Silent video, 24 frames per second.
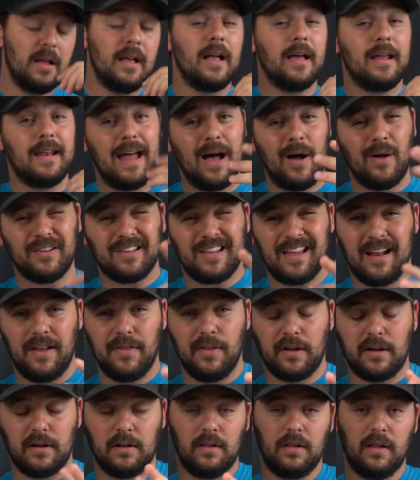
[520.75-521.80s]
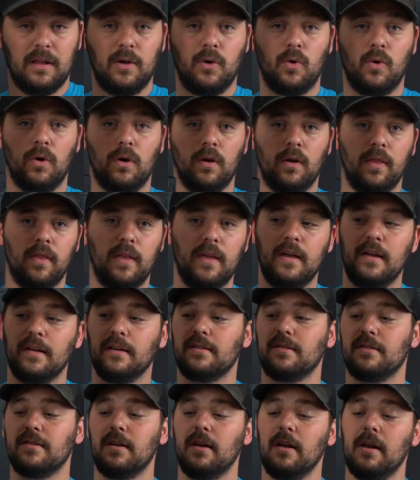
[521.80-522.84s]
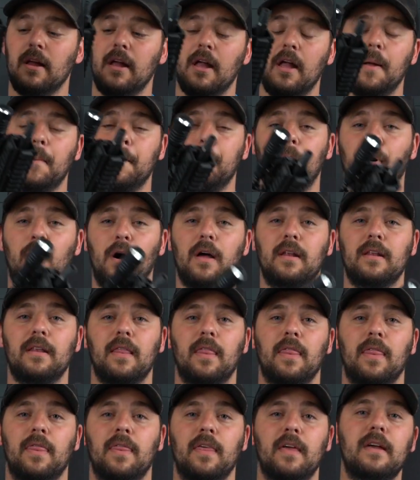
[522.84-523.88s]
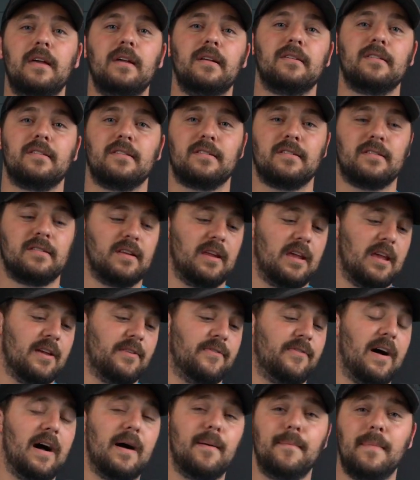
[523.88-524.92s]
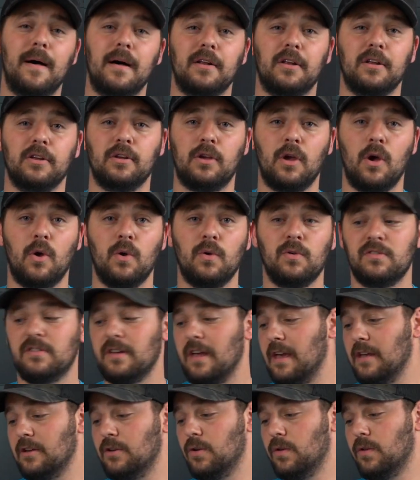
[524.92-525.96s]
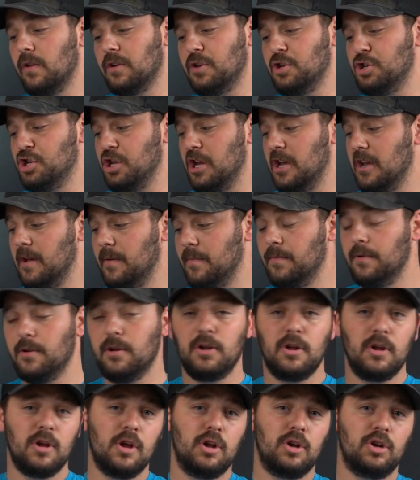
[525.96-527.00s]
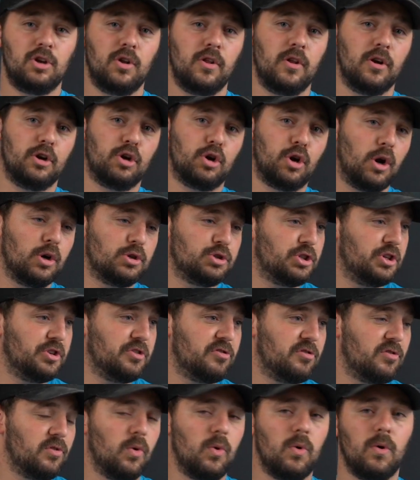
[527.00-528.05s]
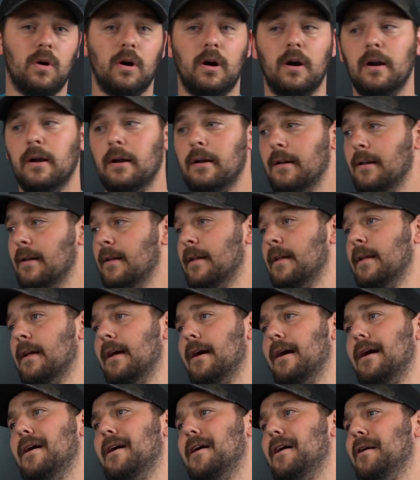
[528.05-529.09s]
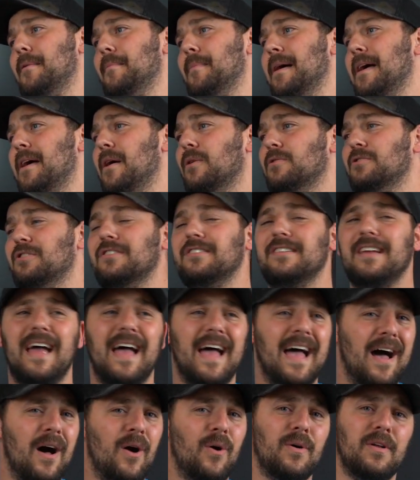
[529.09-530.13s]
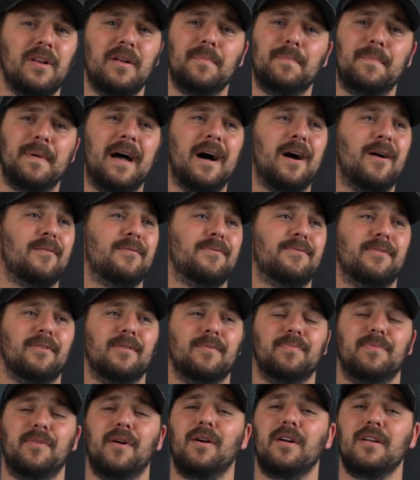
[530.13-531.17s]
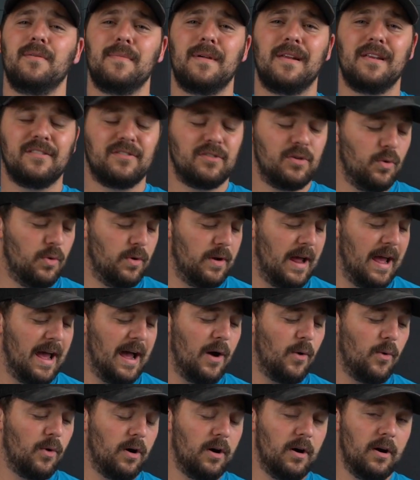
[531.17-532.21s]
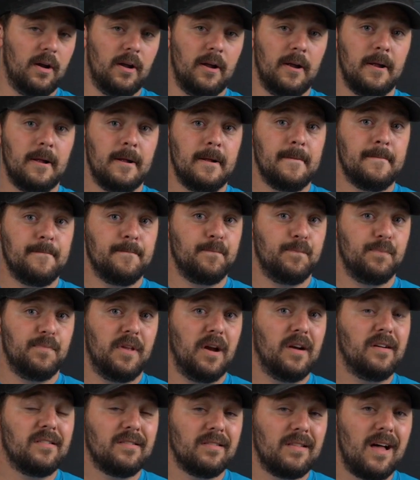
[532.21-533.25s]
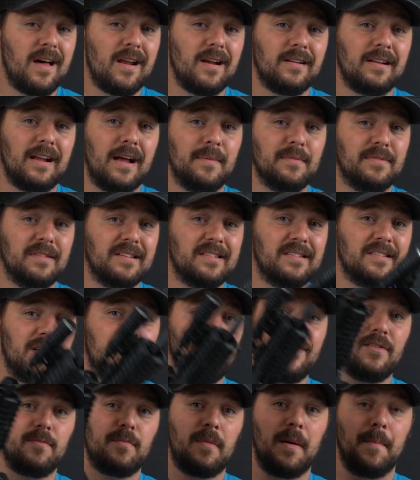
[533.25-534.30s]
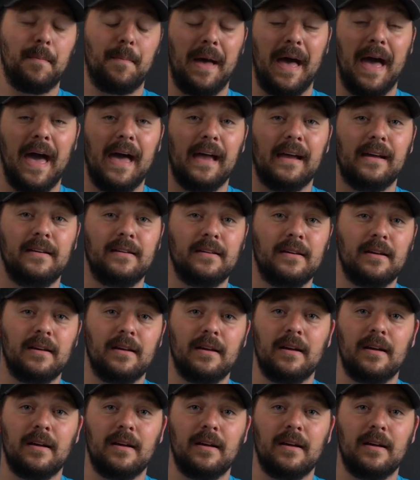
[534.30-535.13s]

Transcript: Now it's kind of the Galil or this. But this, if I'm about to go, say, to the gym, to the grocery store, hell, just out and about for 30 minutes to an hour, there's a lot of times this is not even in my bag.